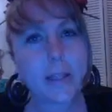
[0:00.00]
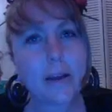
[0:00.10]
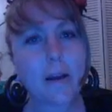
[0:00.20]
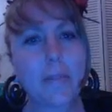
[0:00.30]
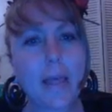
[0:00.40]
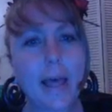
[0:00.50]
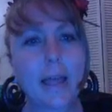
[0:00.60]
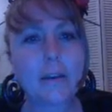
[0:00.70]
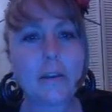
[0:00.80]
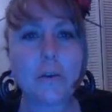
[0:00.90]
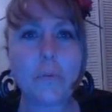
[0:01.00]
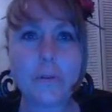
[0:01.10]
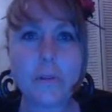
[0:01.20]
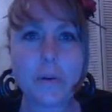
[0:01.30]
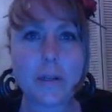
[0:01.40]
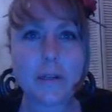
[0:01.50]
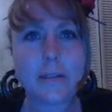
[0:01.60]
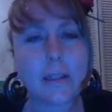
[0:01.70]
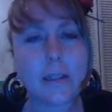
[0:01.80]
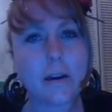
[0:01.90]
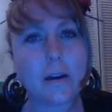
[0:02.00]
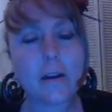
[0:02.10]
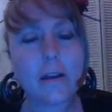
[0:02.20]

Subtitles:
click on that, you will notice that there